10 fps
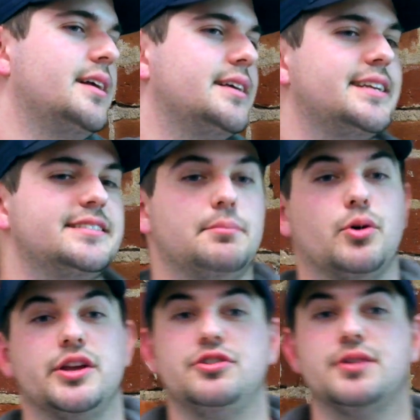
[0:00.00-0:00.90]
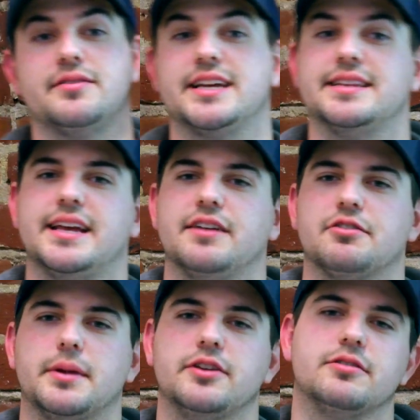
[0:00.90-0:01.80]
because at some point you do have to get that
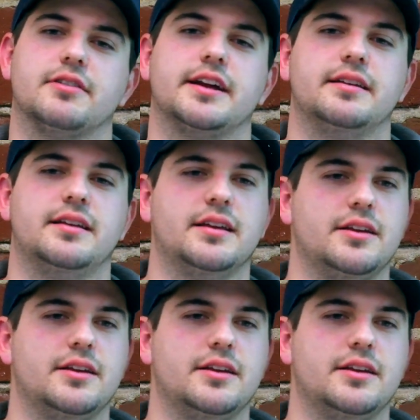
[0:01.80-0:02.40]
information, right?